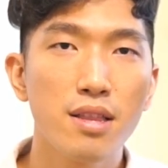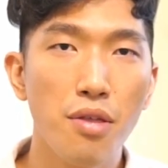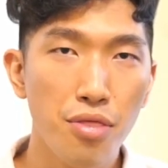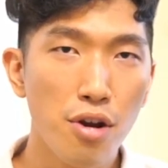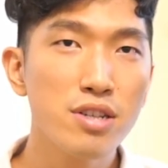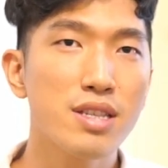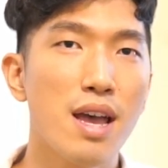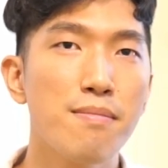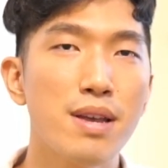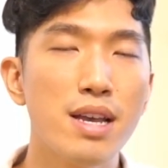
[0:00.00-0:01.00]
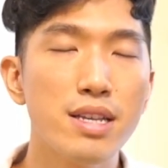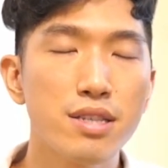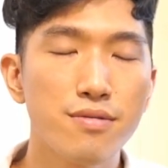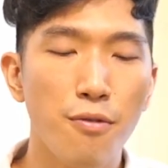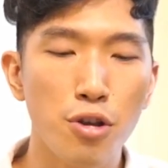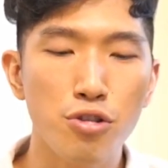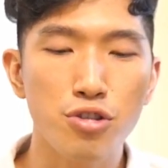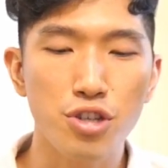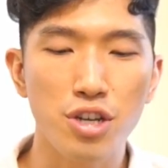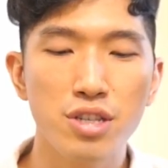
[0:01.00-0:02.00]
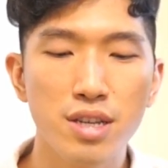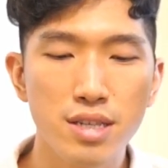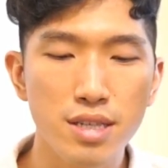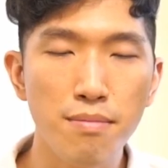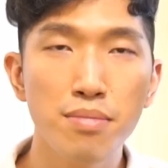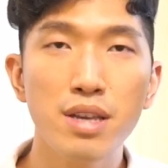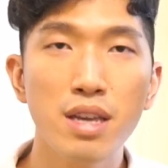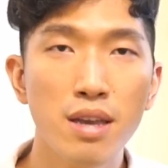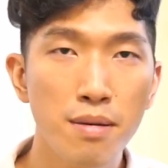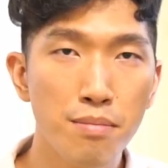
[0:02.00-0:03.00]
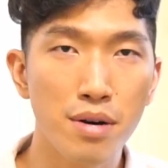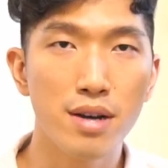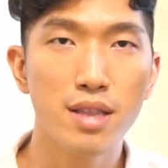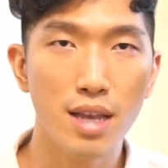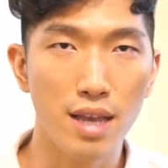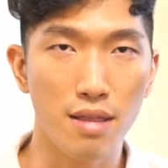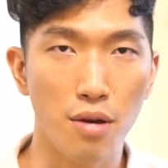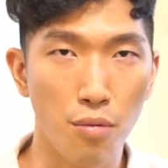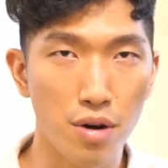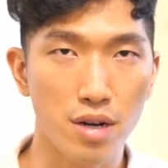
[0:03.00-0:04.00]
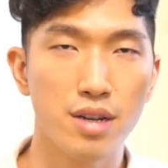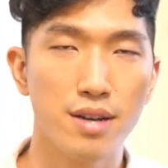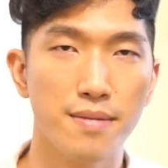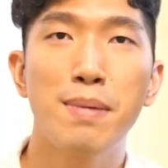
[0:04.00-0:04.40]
The third step is for you to just simply put in the work.